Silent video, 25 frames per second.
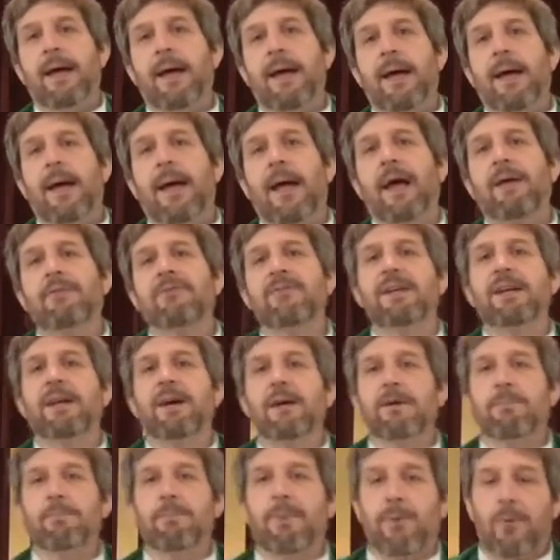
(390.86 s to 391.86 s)
As a
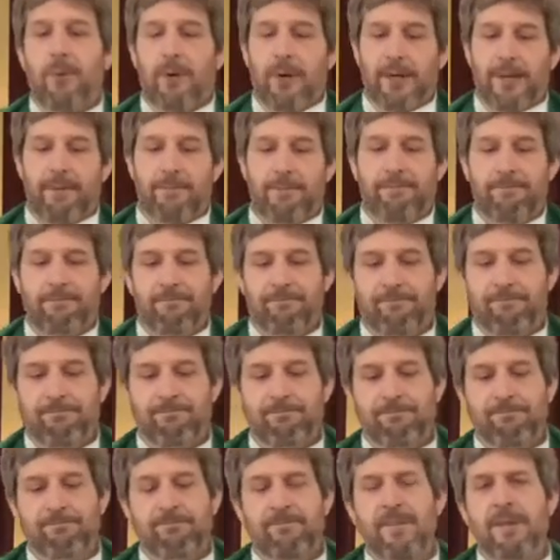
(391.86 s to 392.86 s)
young boy,
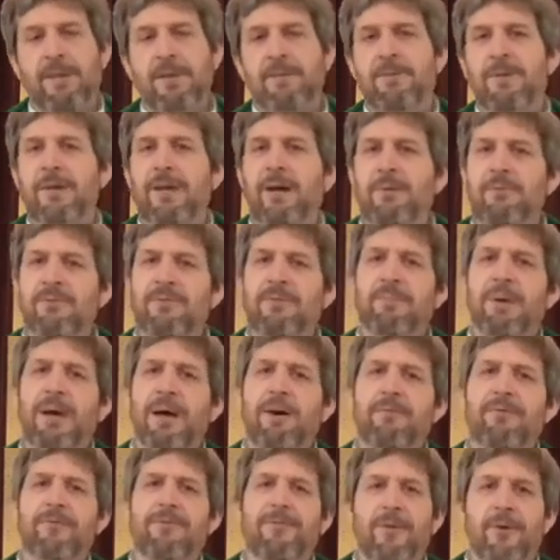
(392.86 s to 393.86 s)
when I was
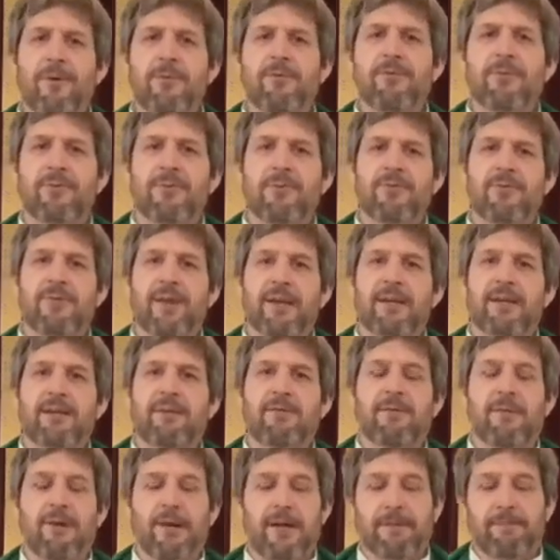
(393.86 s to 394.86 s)
about first or second
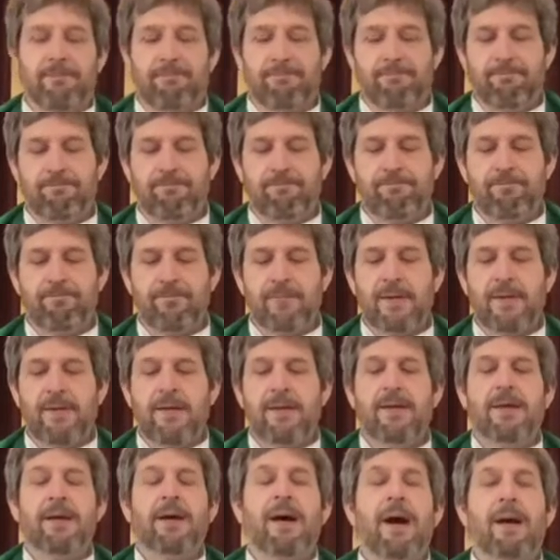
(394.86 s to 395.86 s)
grade,
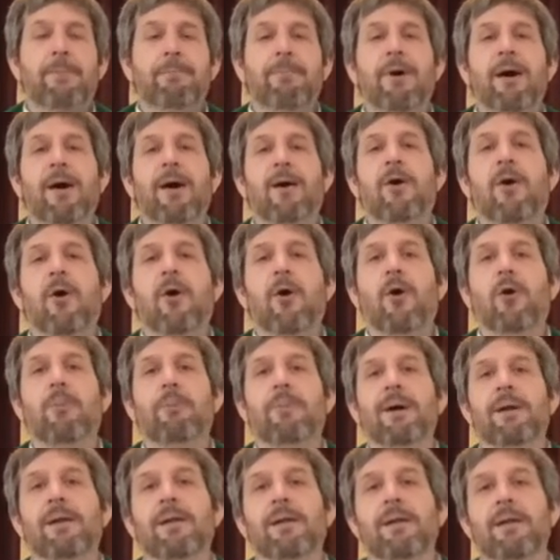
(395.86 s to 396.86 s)
I brought
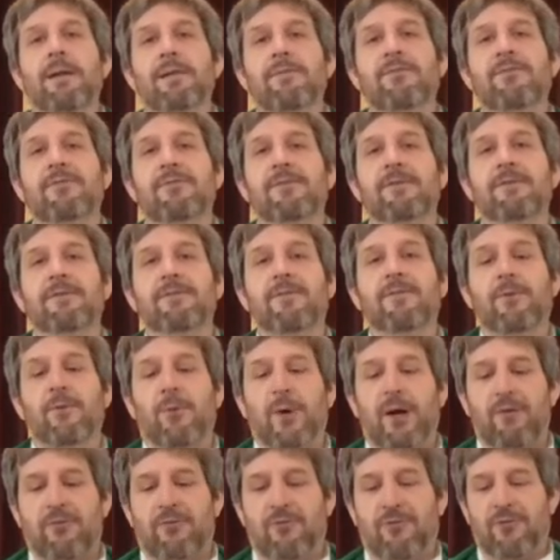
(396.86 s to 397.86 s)
home a list of
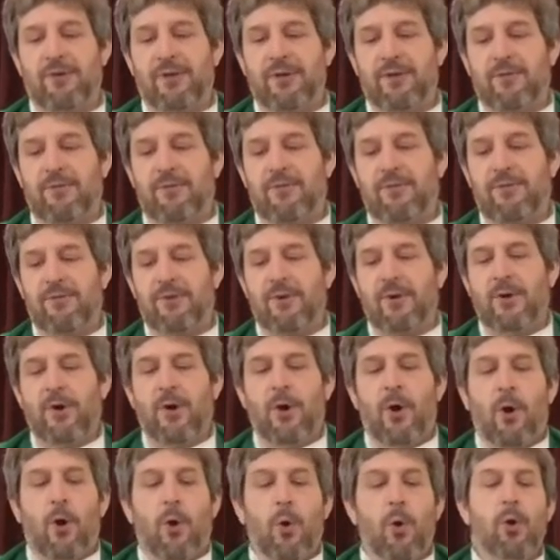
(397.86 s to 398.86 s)
questions,
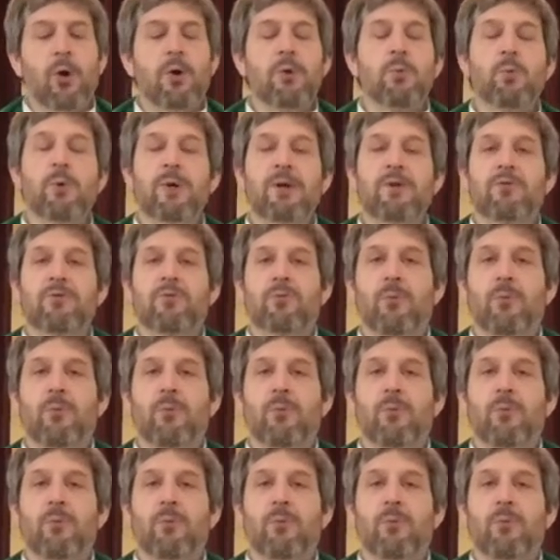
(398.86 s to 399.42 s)
on which